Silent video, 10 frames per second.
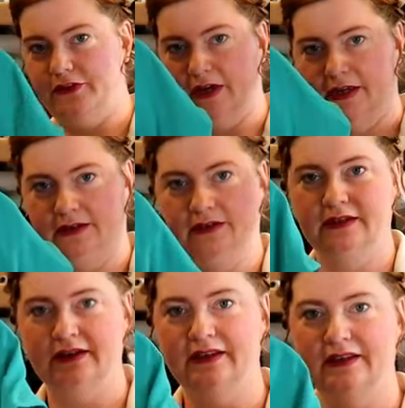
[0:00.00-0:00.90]
done,
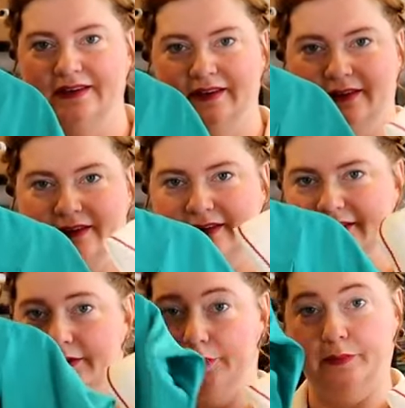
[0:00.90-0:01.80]

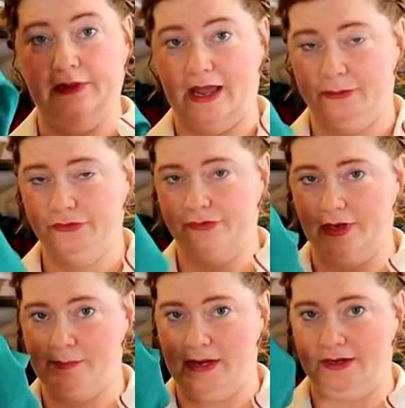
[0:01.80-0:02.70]
the blouse that
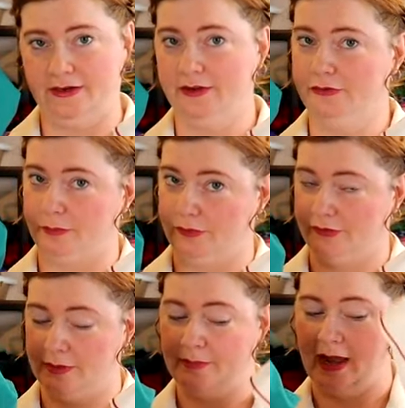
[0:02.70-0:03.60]
I made from the
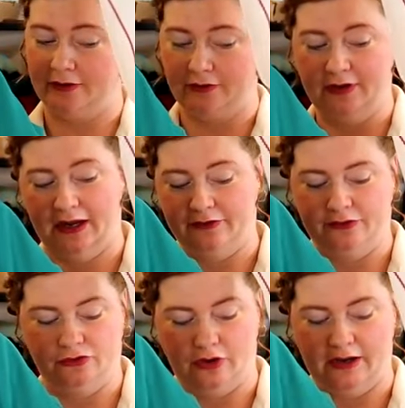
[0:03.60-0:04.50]
same pattern as
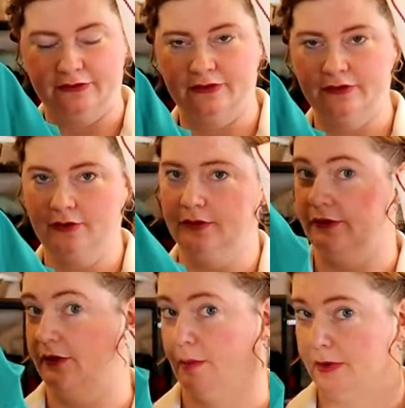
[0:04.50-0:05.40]
the dress,
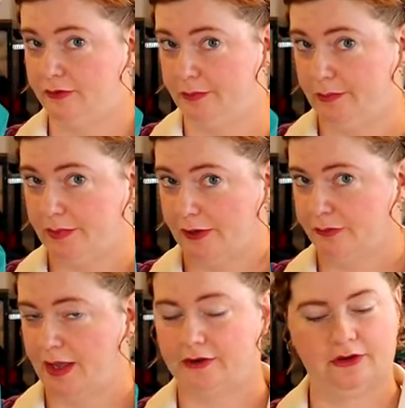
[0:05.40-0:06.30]
it's not meant to be a blouse
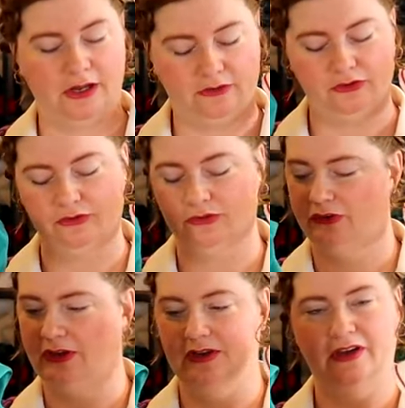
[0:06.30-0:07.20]
pattern, I just
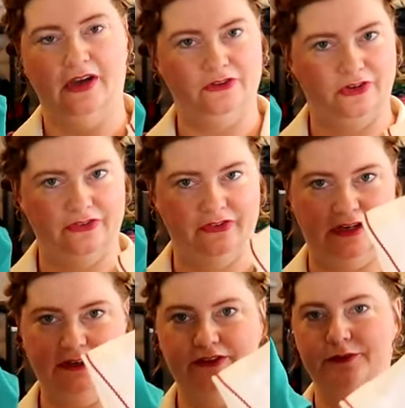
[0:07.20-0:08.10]
adjusted
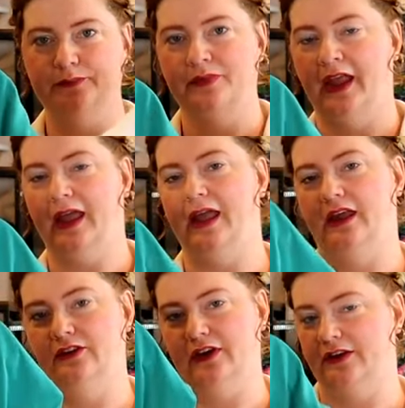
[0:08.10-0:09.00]
it, and I